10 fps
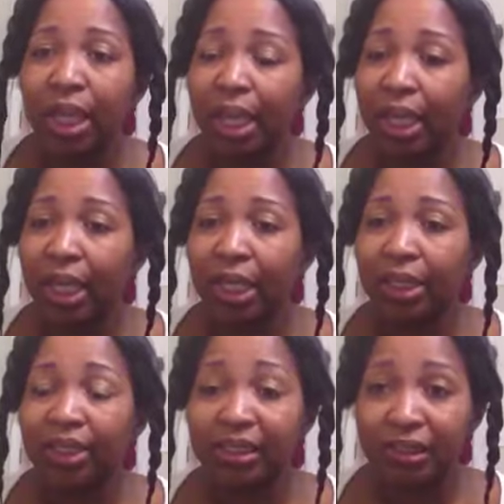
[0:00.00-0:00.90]

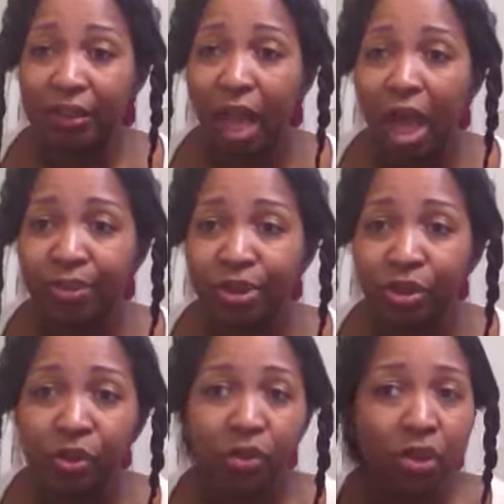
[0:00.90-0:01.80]
and this is
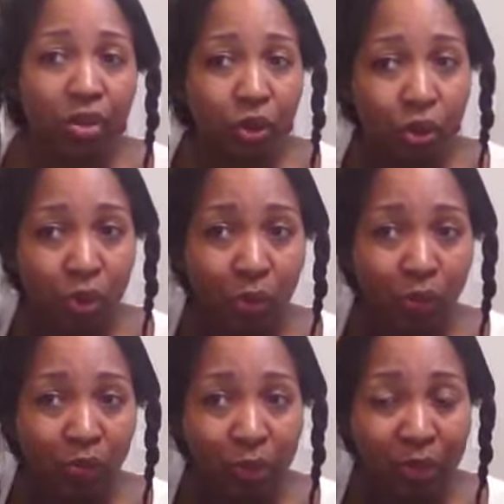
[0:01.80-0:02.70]
optional
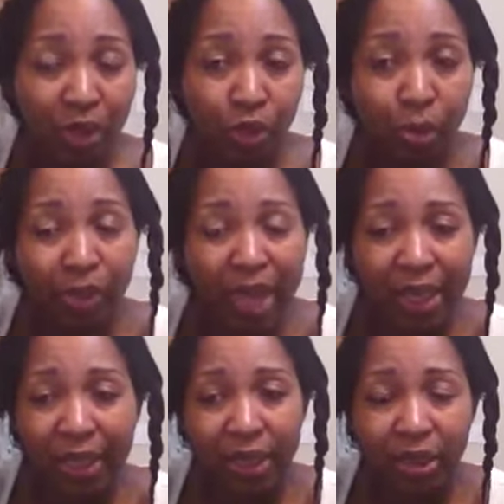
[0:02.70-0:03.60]
for me to apply
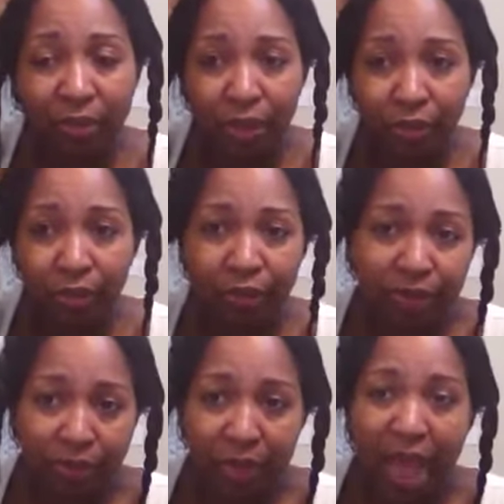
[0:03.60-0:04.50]
it to my
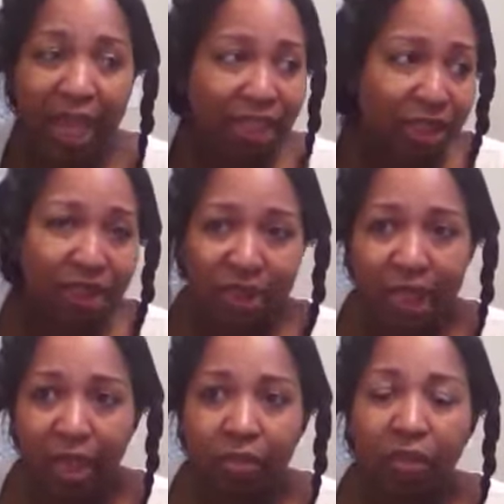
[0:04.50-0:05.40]
roots. I just
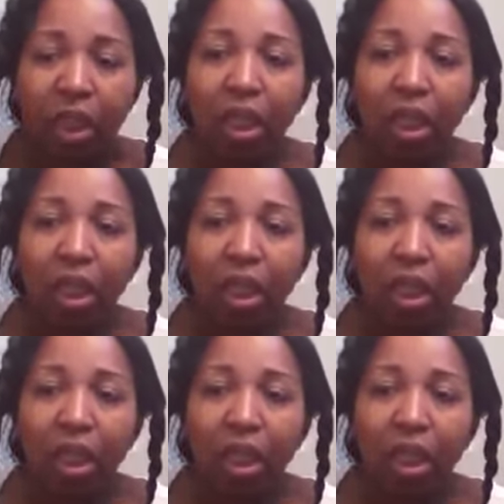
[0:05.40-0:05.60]
am.